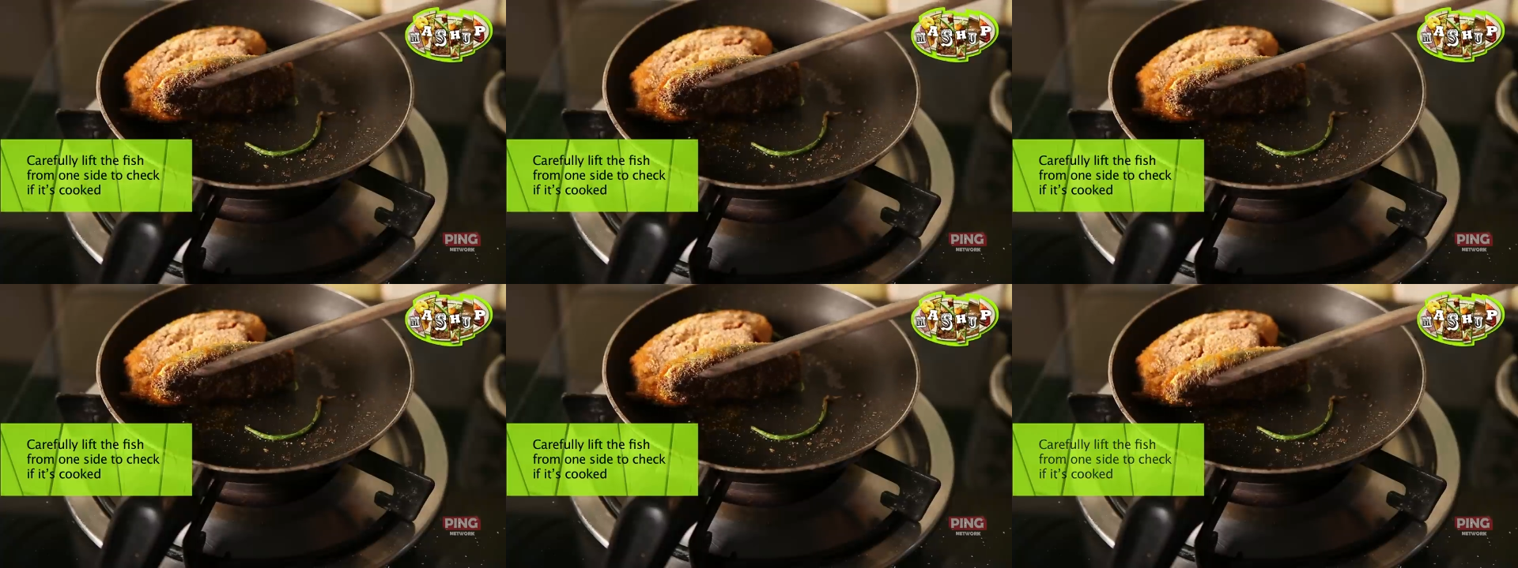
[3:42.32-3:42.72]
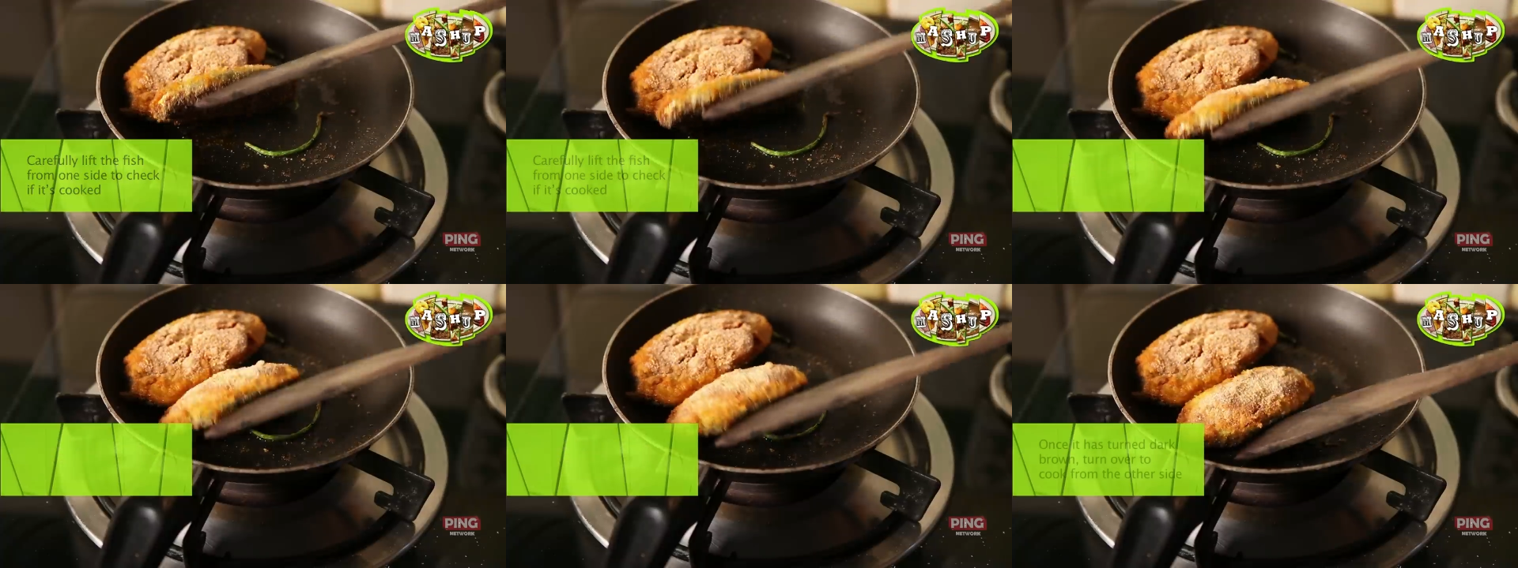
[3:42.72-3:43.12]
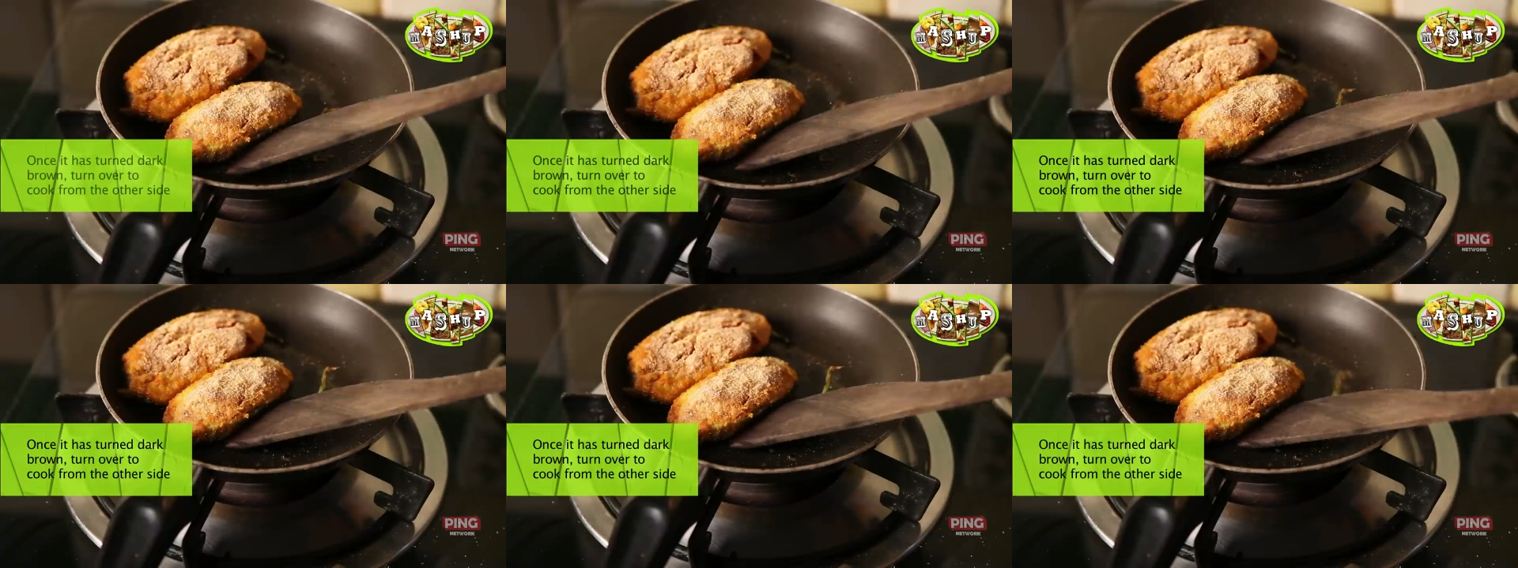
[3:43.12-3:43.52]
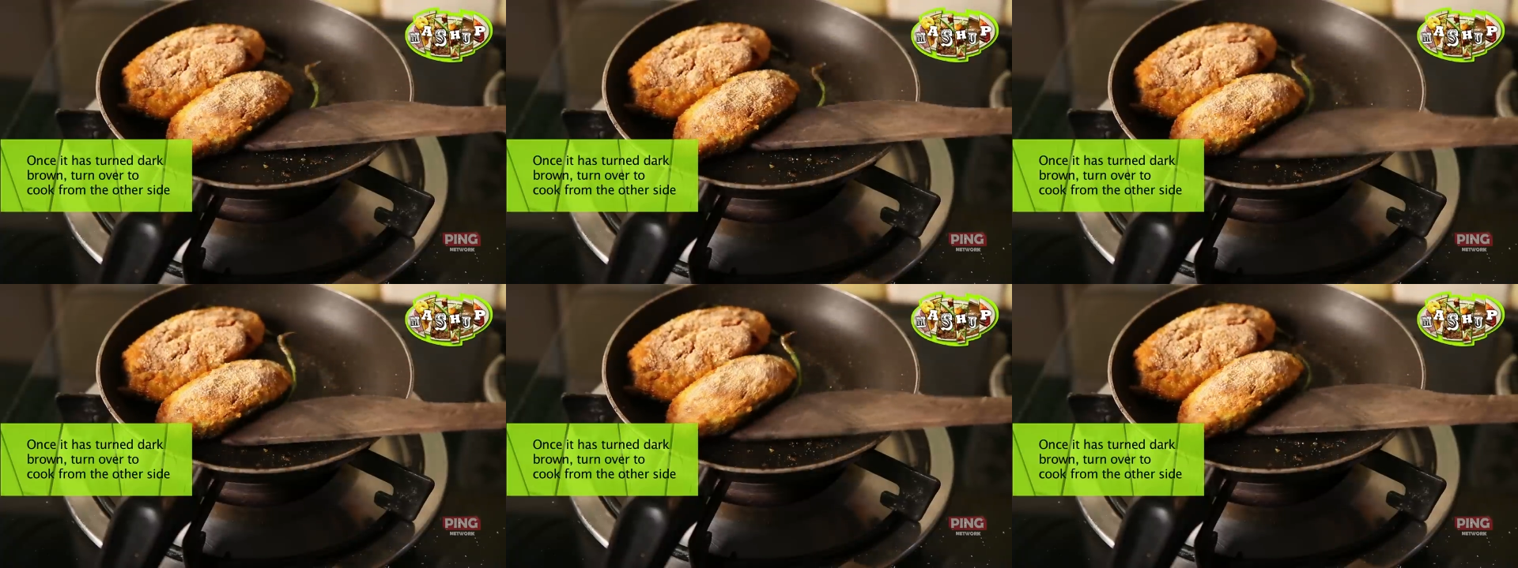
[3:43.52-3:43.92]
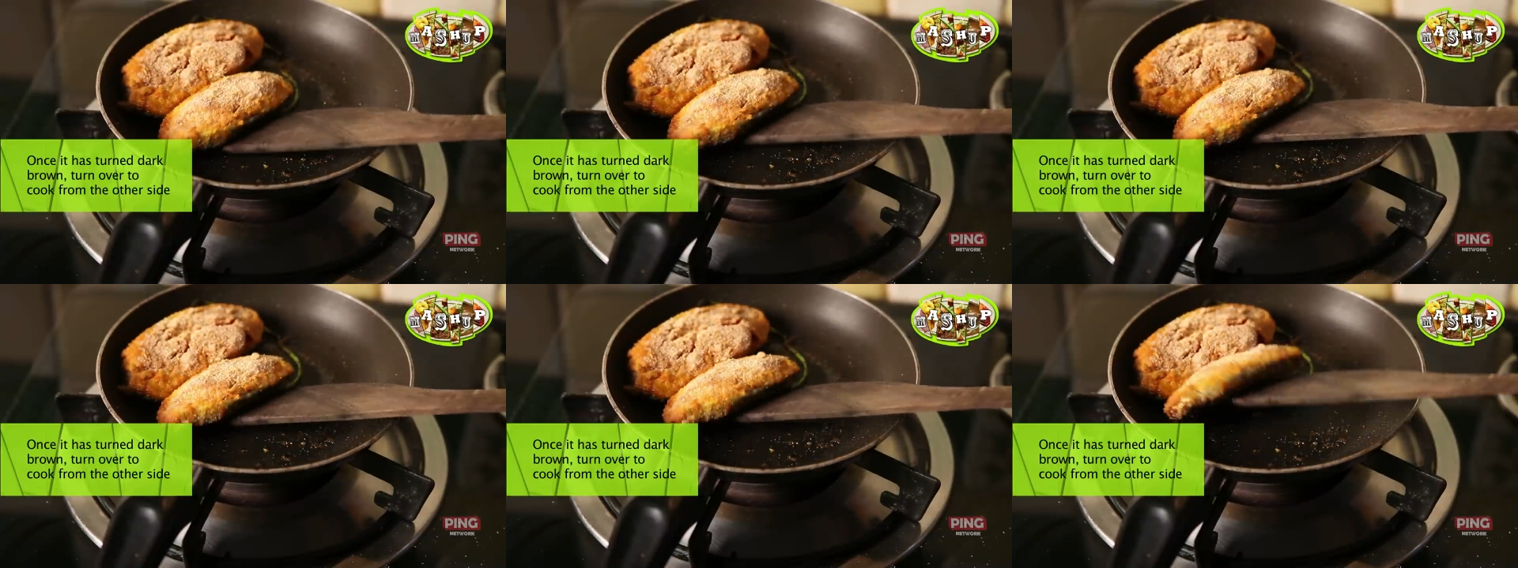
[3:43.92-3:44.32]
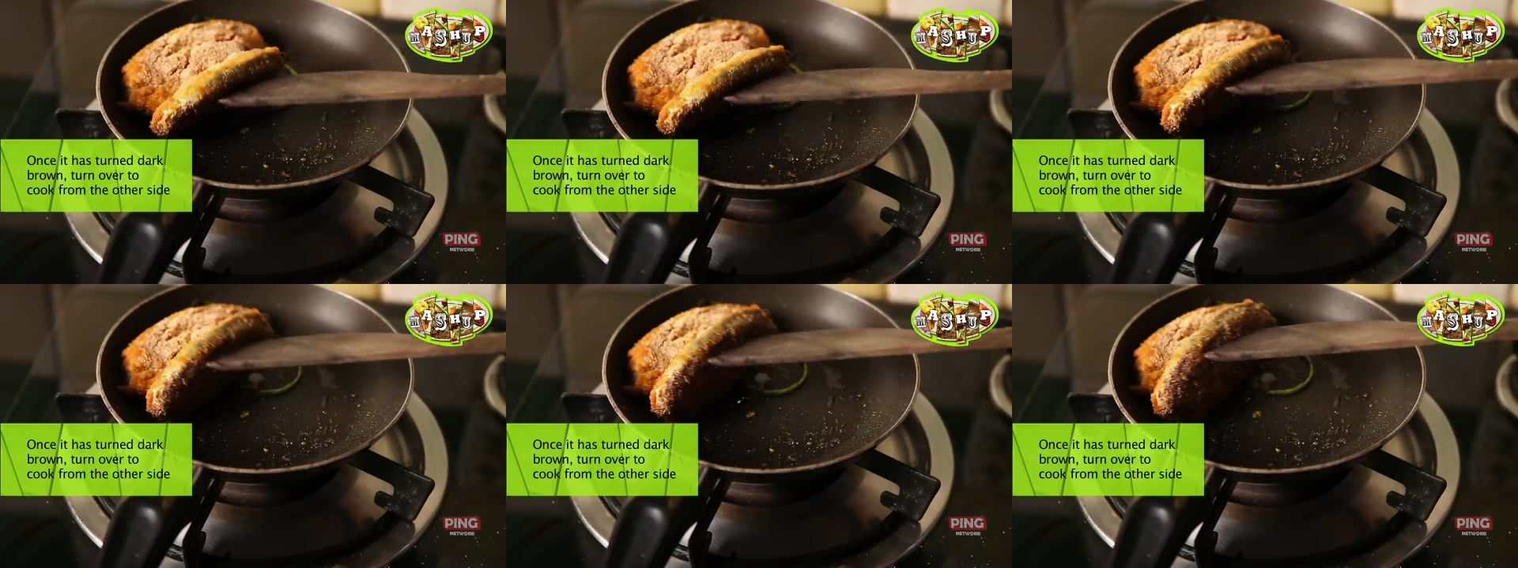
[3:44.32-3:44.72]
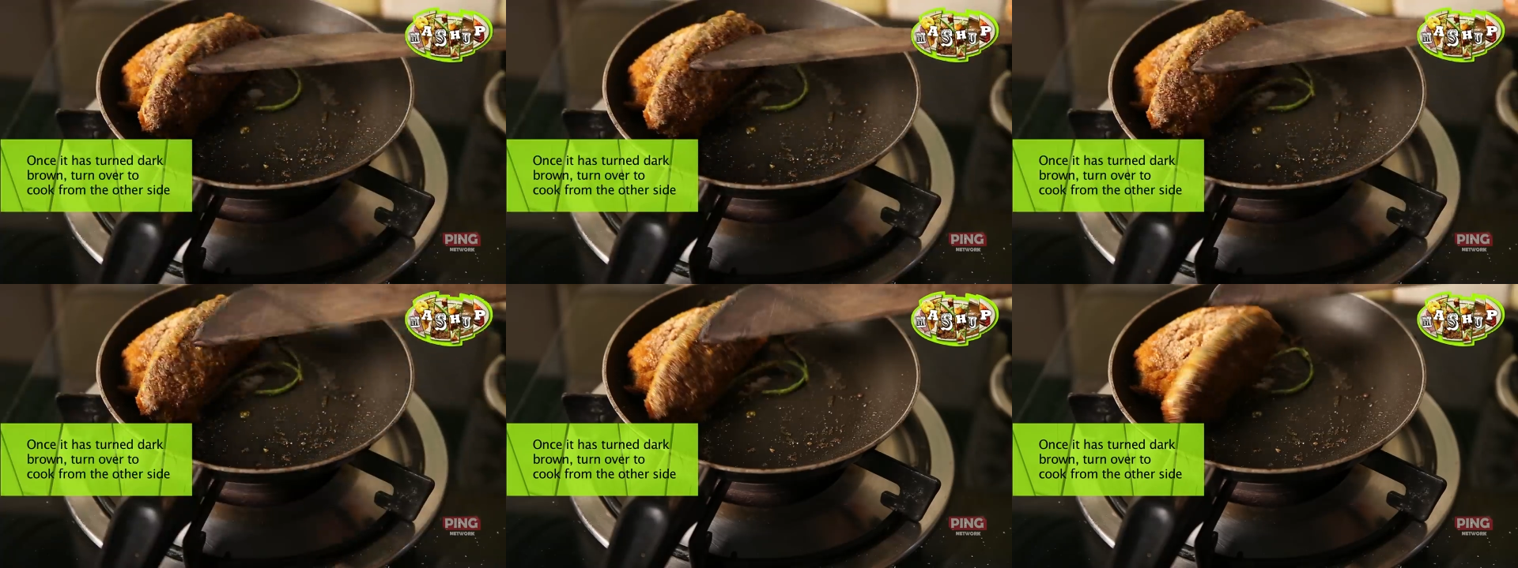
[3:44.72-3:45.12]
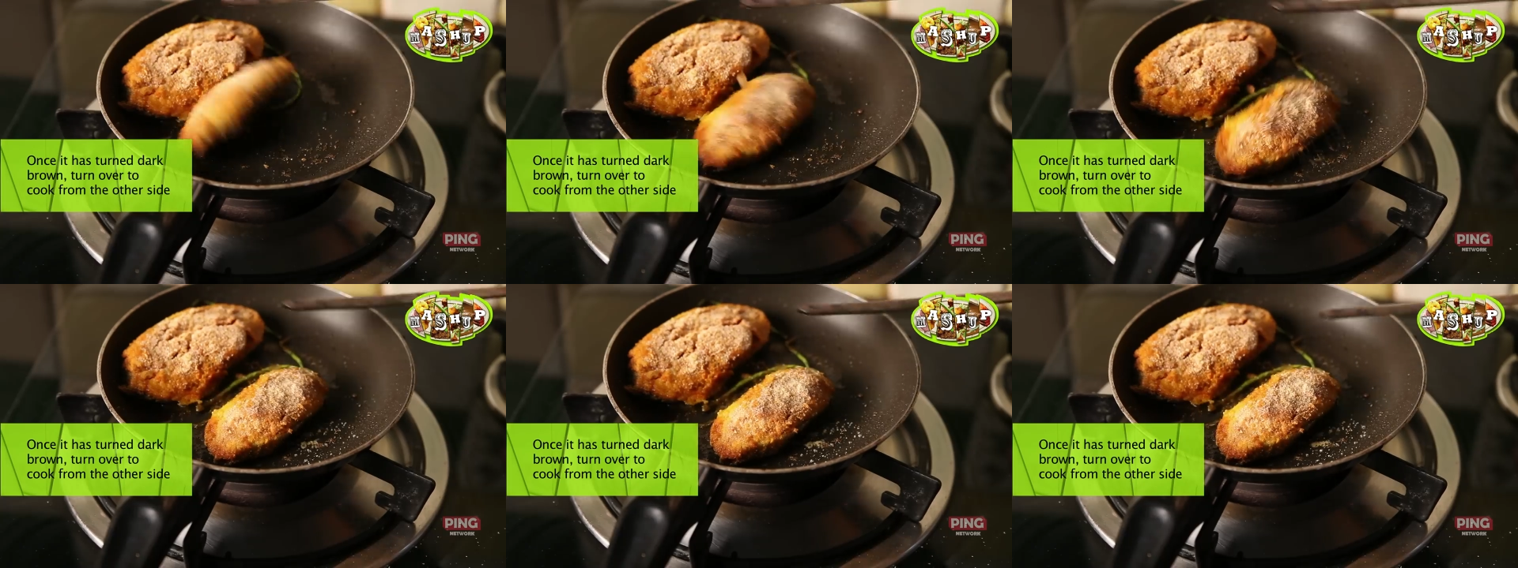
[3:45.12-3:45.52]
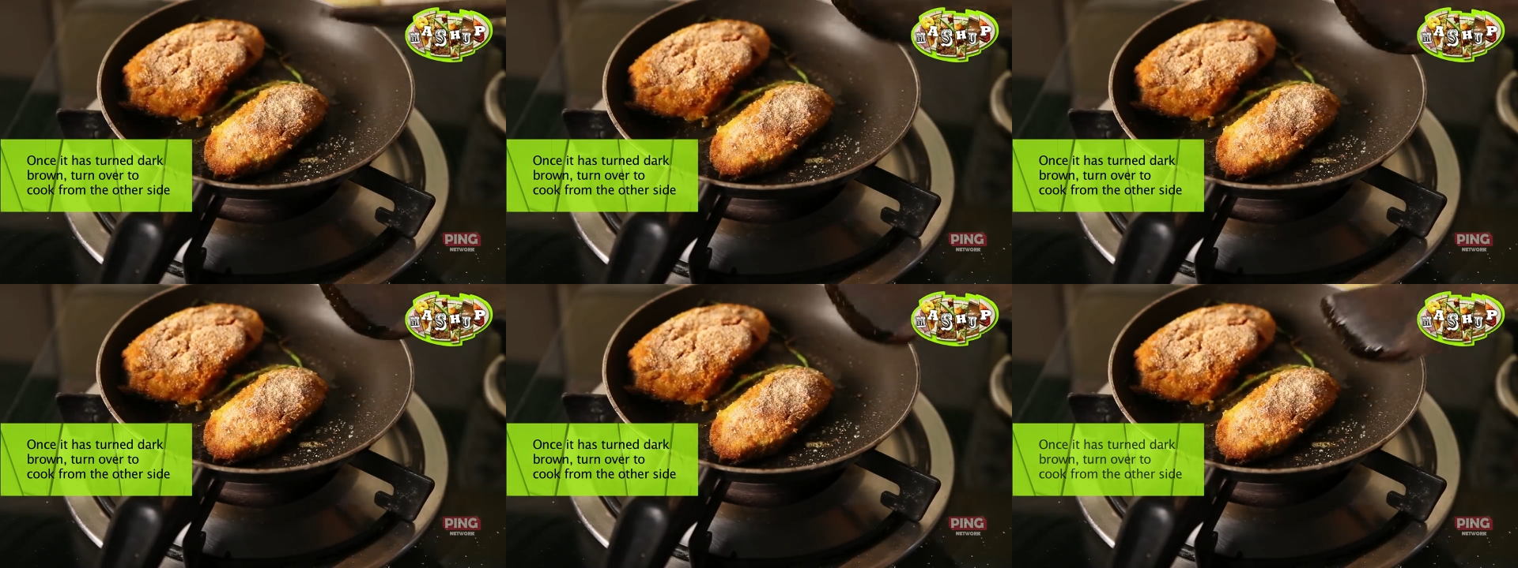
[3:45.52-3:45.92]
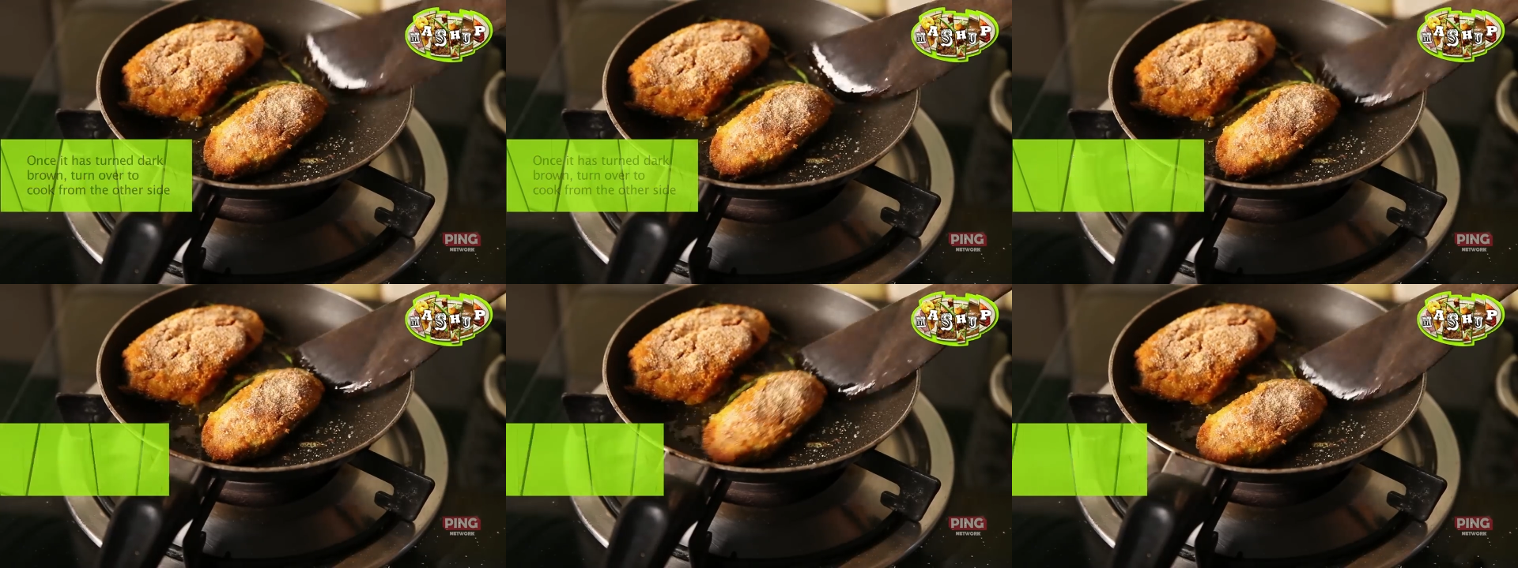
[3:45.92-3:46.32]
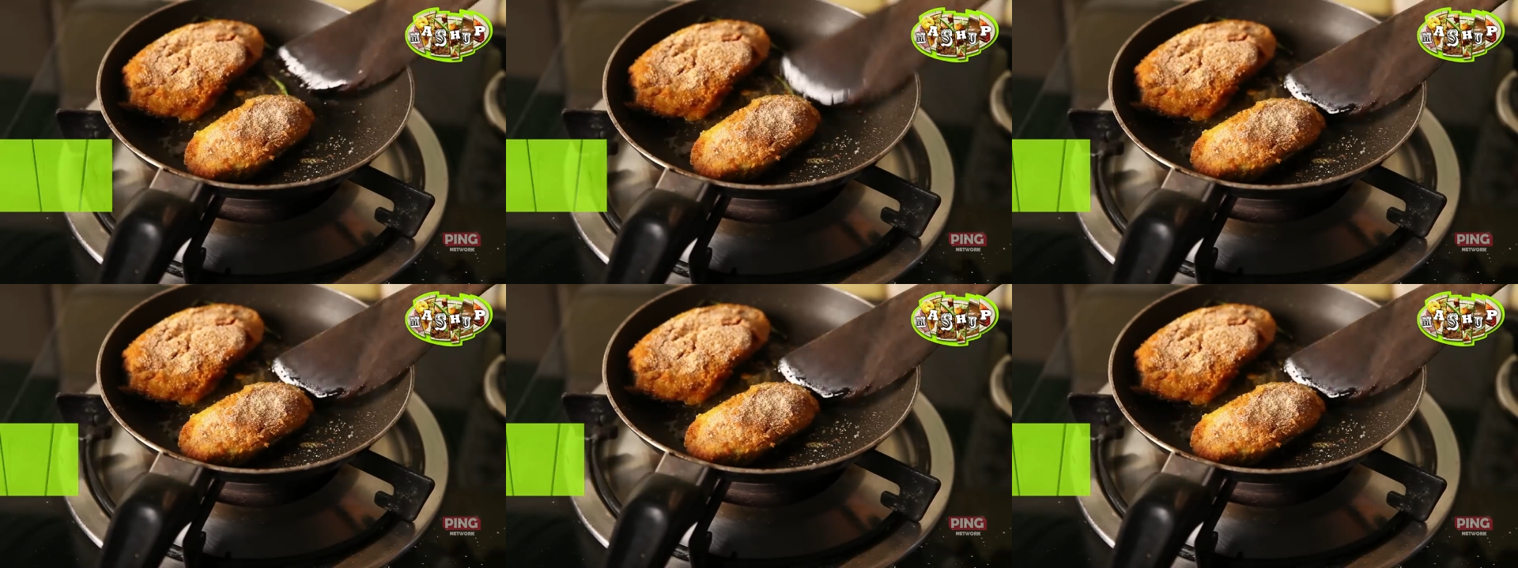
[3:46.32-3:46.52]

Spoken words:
Nobody's mouth can be seen.